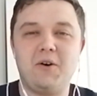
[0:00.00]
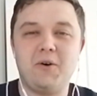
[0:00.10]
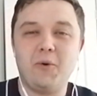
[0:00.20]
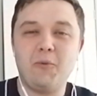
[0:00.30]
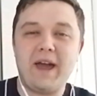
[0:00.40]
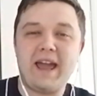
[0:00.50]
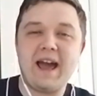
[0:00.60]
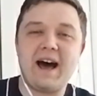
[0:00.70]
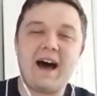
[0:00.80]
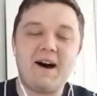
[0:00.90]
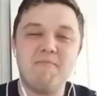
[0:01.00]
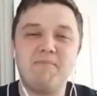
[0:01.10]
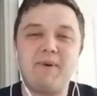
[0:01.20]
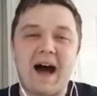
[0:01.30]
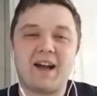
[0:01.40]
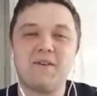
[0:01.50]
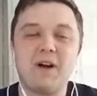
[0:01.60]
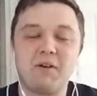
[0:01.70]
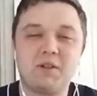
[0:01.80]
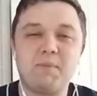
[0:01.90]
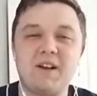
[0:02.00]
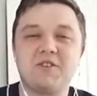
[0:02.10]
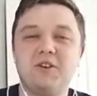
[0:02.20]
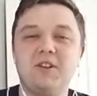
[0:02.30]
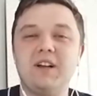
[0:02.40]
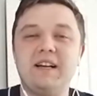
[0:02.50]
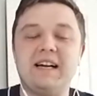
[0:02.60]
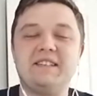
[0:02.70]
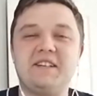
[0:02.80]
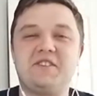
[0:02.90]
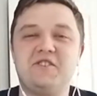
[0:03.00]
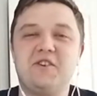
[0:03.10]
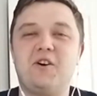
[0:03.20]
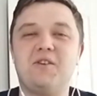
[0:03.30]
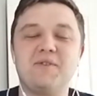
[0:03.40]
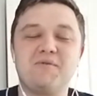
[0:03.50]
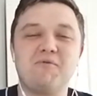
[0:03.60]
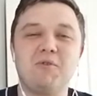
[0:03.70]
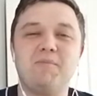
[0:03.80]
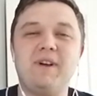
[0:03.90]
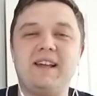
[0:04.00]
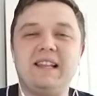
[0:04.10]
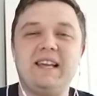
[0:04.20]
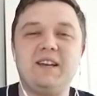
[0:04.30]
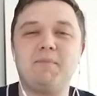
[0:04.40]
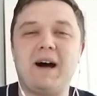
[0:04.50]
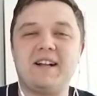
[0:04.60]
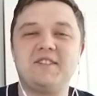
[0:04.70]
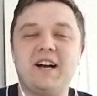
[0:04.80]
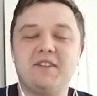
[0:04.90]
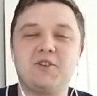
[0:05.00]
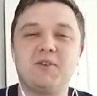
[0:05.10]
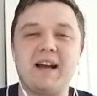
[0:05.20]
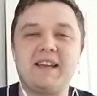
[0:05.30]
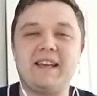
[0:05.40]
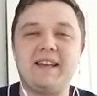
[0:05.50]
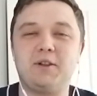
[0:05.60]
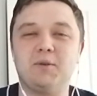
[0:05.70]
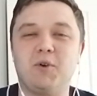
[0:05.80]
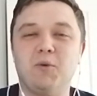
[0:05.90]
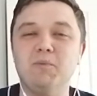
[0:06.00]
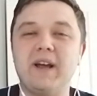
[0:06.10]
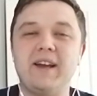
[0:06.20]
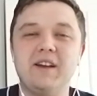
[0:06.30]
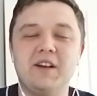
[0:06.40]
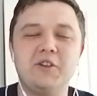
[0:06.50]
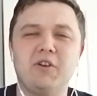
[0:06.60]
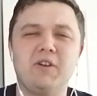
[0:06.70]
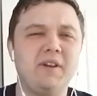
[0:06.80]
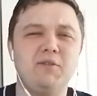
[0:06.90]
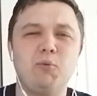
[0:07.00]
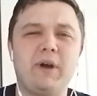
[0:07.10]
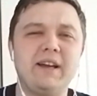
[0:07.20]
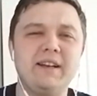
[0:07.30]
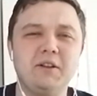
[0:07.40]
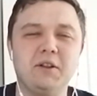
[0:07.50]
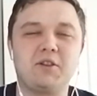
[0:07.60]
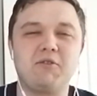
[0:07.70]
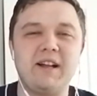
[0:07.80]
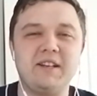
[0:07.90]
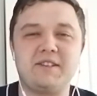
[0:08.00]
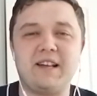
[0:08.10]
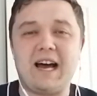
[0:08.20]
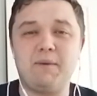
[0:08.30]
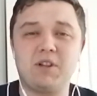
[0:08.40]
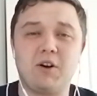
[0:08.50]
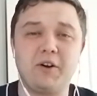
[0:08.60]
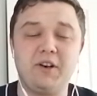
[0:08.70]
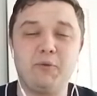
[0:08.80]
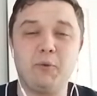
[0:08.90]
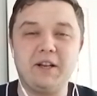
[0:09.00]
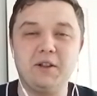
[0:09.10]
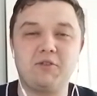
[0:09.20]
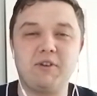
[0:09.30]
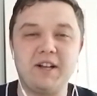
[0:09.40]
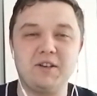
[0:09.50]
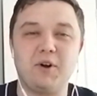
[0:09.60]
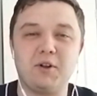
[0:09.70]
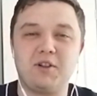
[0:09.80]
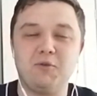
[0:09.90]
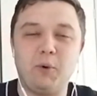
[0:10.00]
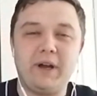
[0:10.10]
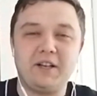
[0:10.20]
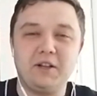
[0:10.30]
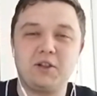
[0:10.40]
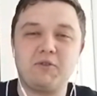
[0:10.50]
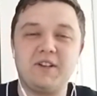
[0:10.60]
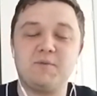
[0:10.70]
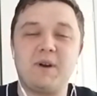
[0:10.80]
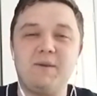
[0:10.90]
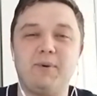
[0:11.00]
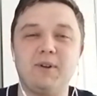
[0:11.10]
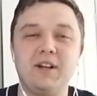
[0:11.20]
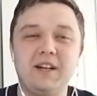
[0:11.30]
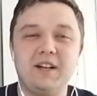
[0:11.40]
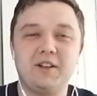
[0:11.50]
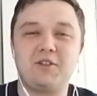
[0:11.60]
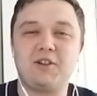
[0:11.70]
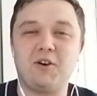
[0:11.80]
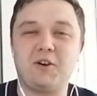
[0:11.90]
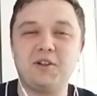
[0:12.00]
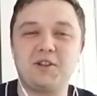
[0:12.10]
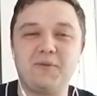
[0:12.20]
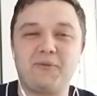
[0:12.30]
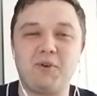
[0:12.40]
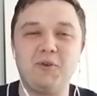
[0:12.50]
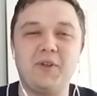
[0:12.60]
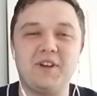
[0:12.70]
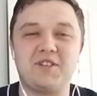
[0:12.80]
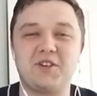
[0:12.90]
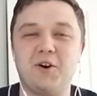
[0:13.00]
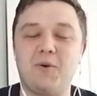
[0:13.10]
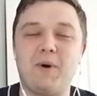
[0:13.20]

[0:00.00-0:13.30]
So we are back, a very special edition of Rugby League Back Chat to try and keep you some company during these weird and strange times. Talking of weird and strange, I've got two weird and strange people to talk us through this show.